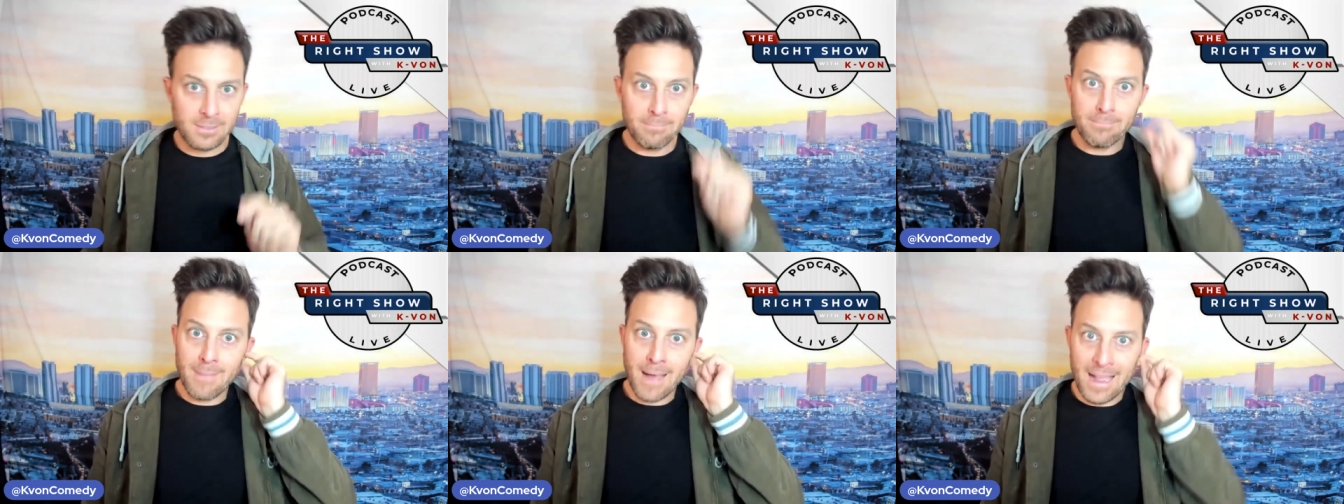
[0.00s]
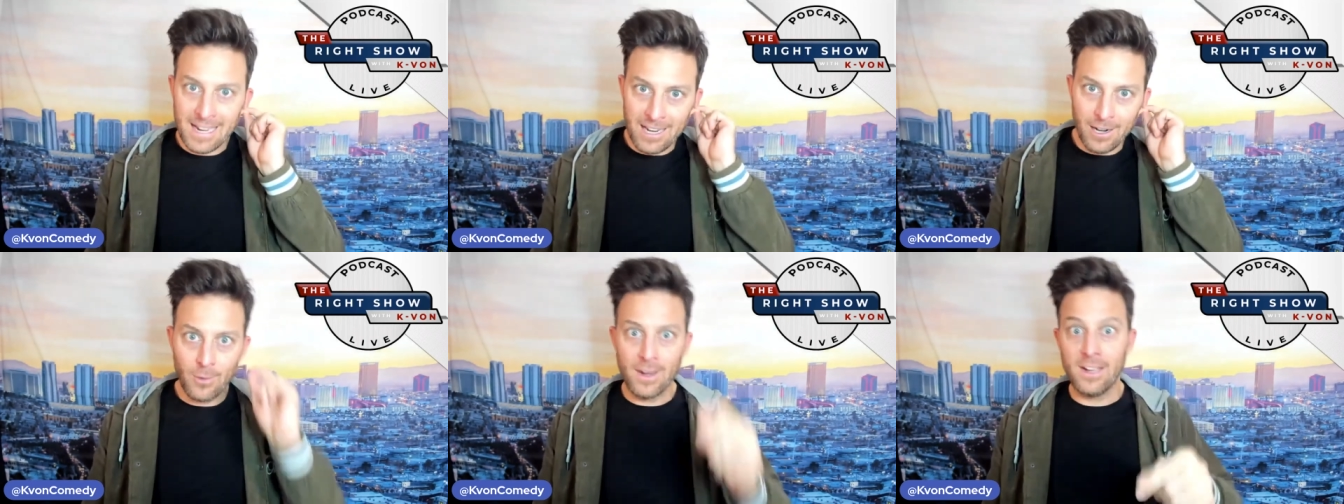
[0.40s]
my
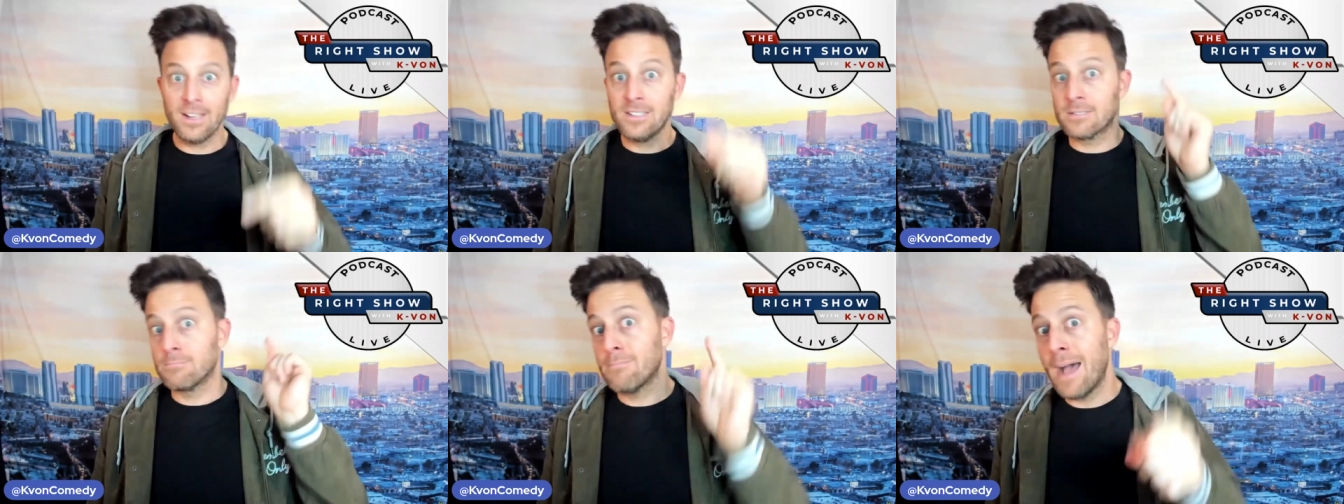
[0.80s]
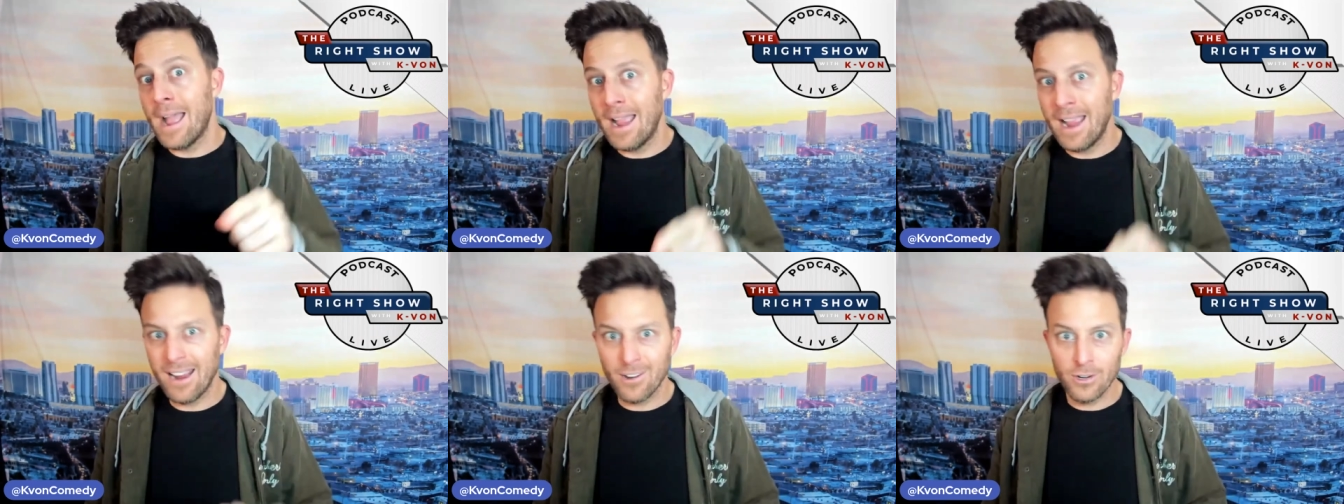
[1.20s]
earrings,
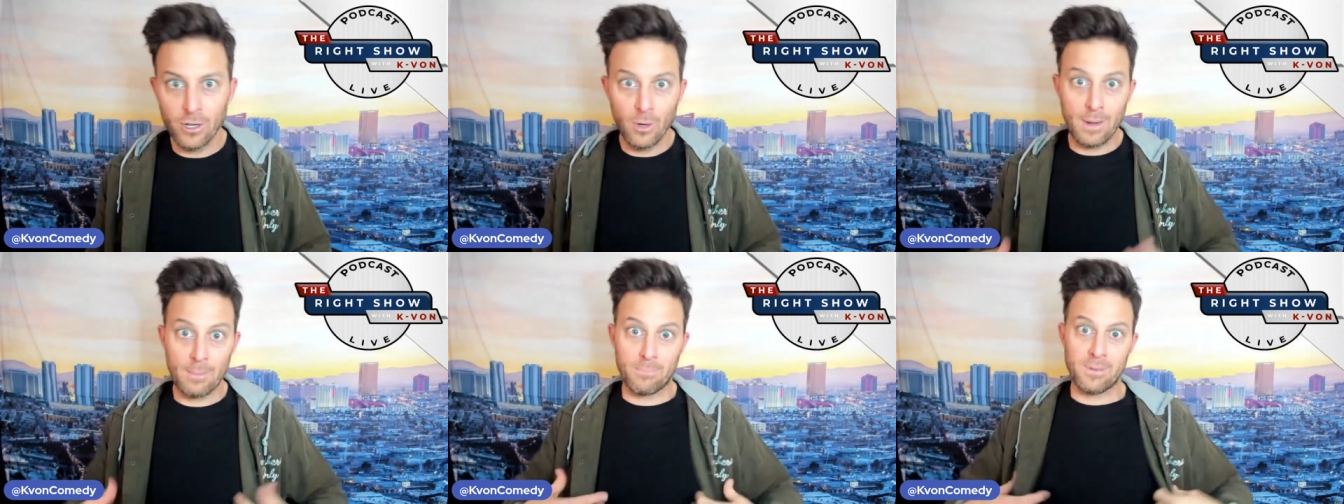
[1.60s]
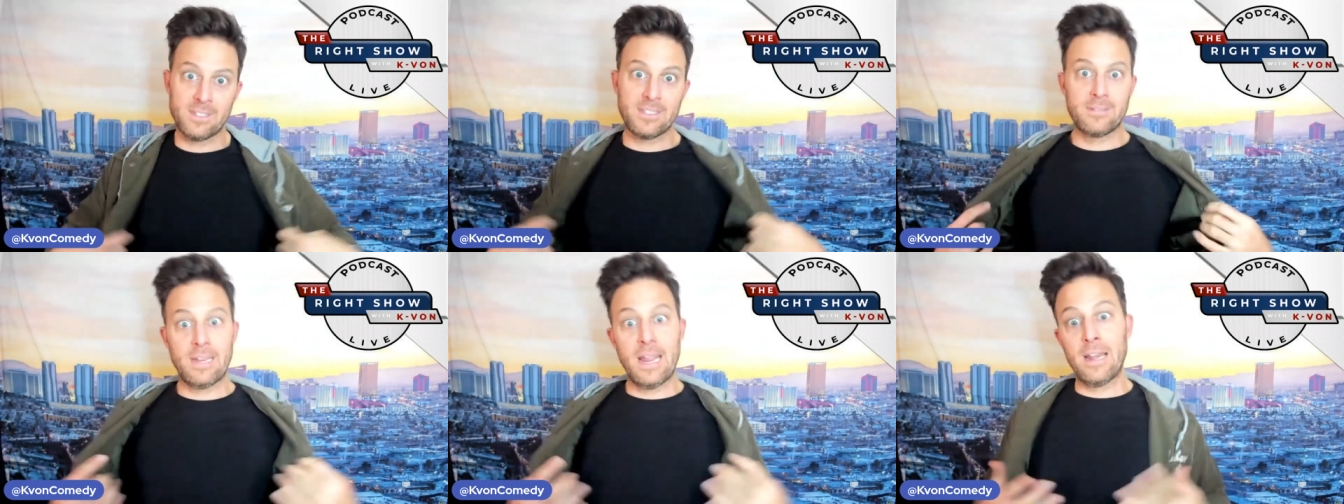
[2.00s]
my hairdo, and
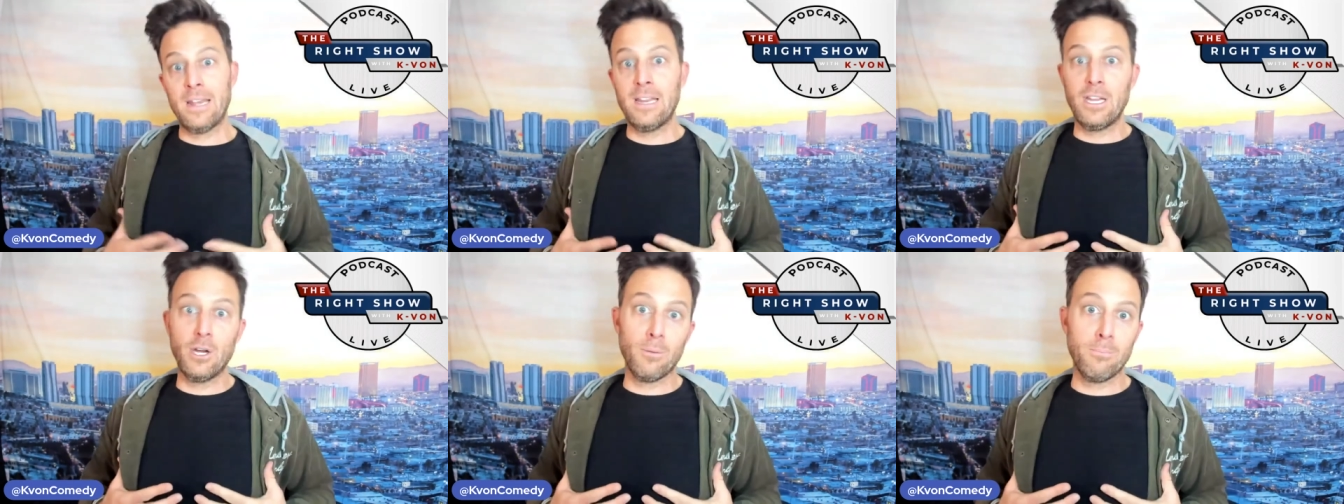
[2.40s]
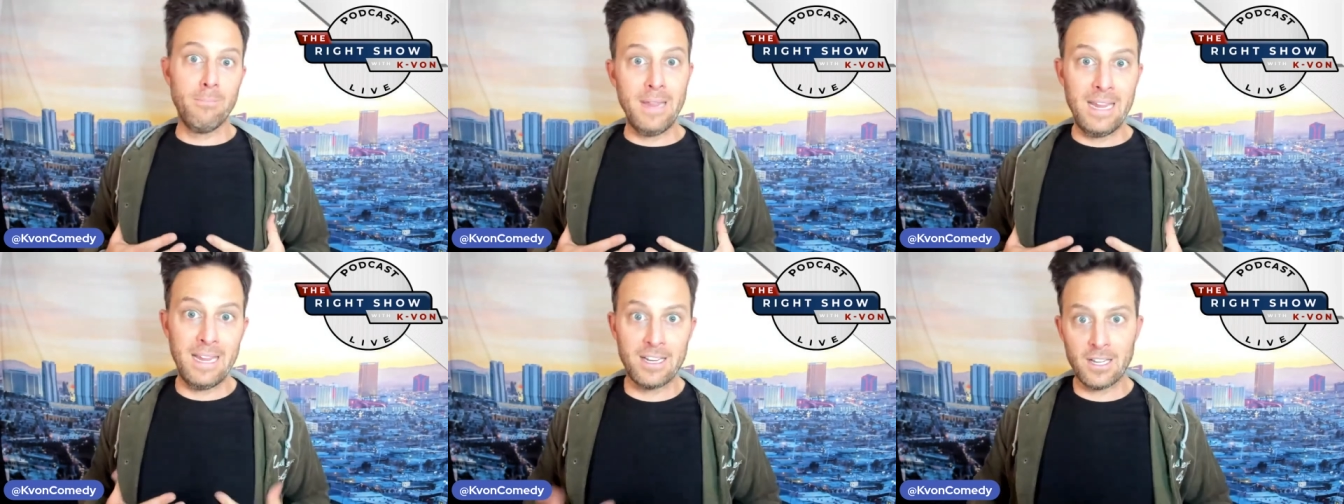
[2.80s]
pretending you're
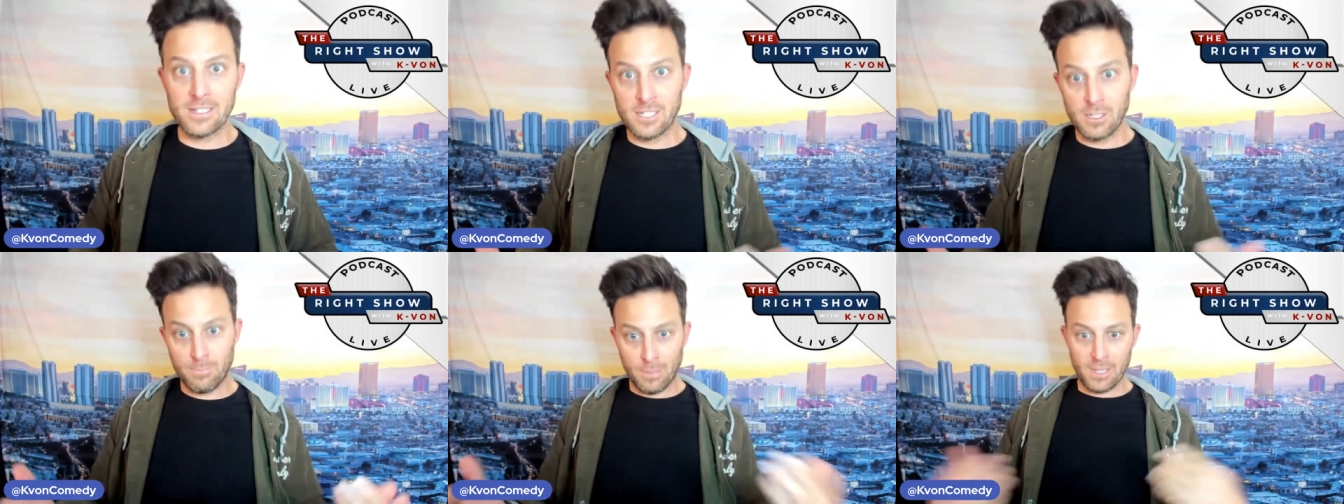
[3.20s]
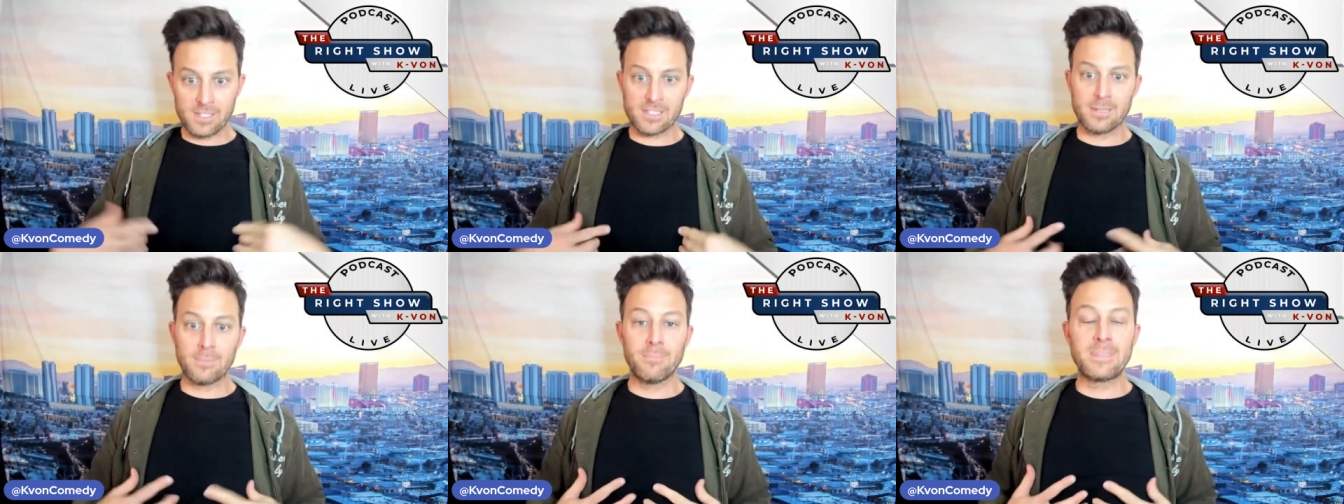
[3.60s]
me because you put
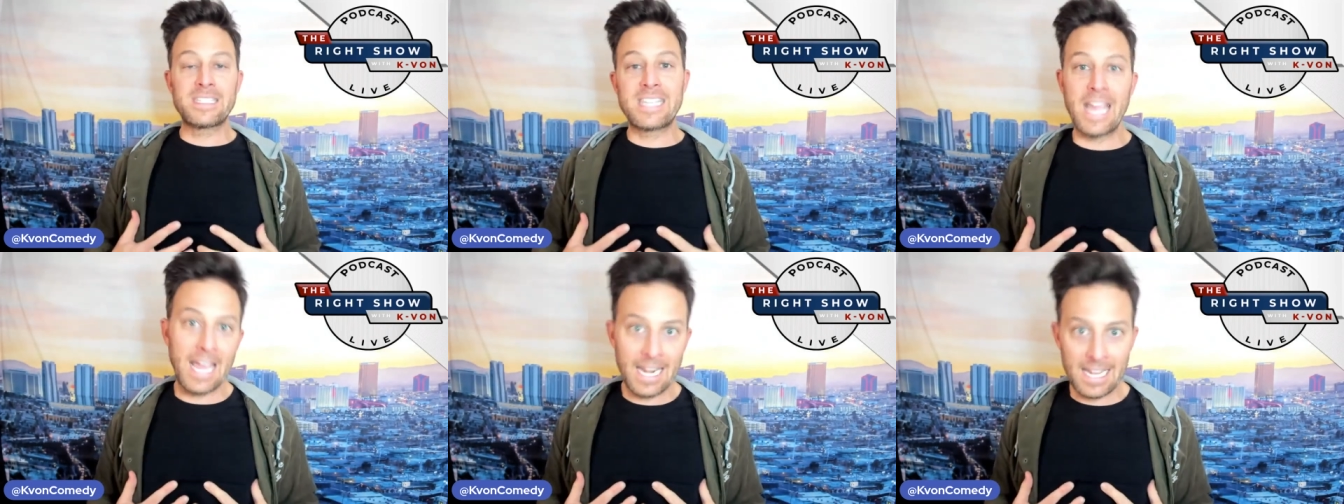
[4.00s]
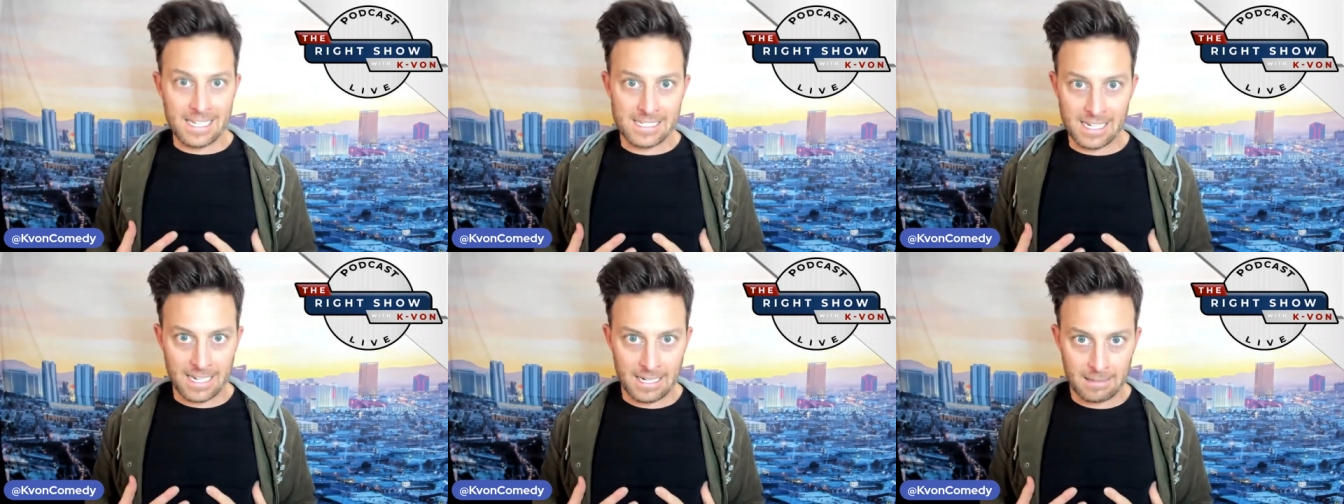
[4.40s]
some
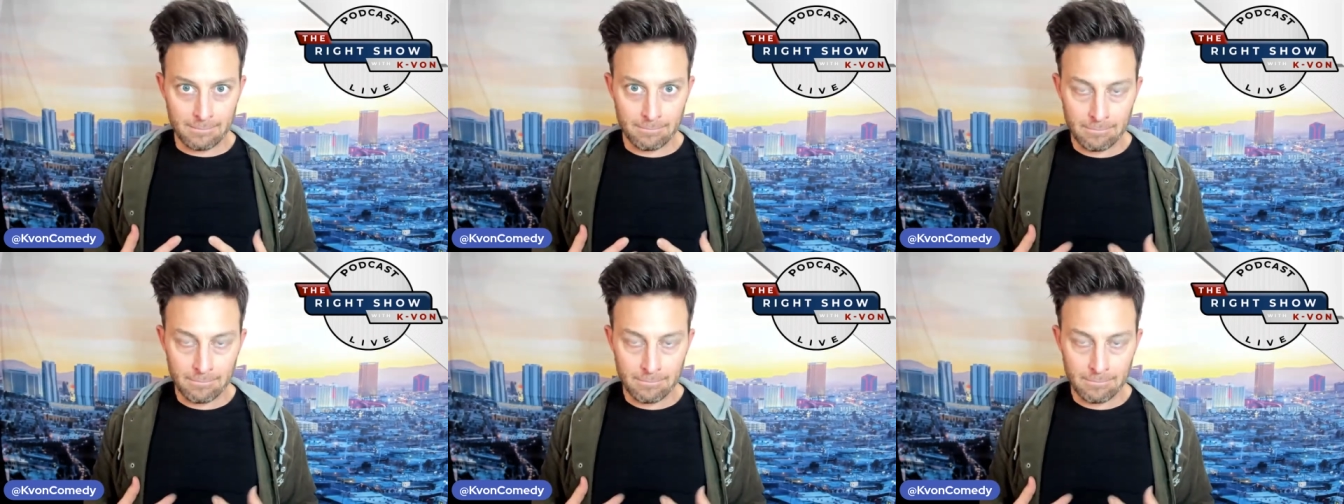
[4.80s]
tits in.